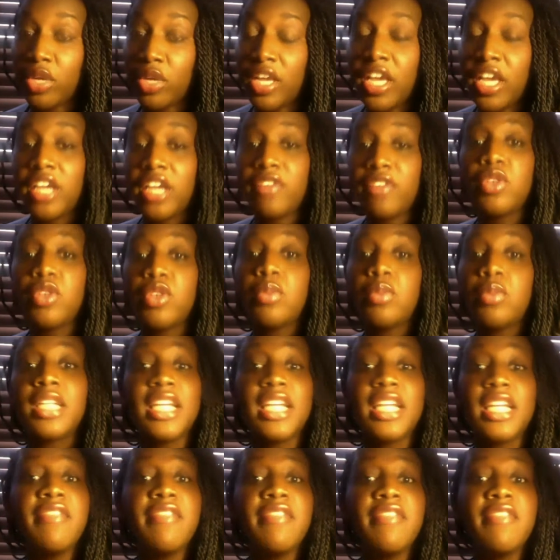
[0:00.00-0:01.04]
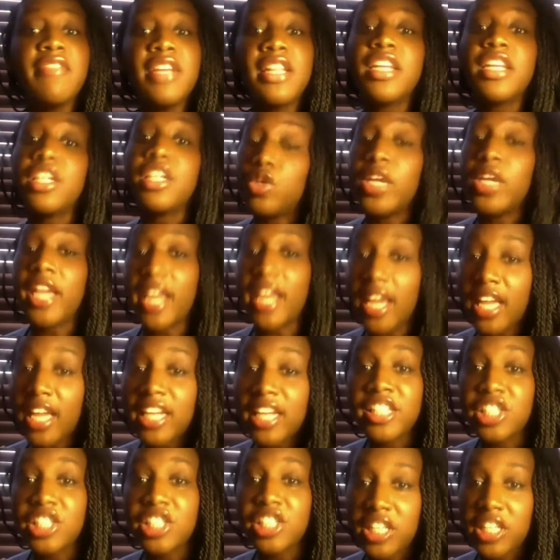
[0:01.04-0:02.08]
If you believe it, then you can
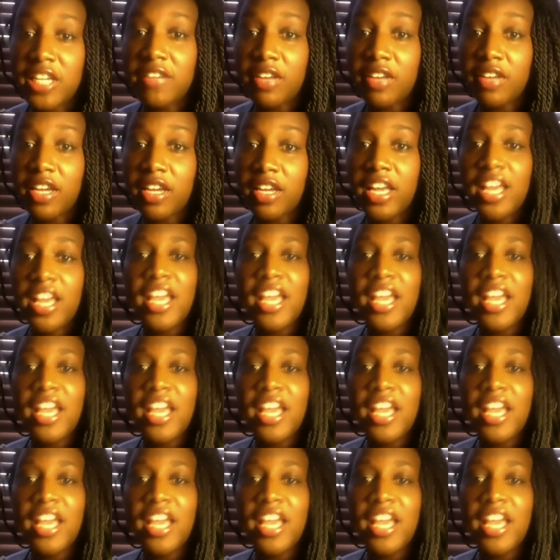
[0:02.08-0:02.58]
achieve it.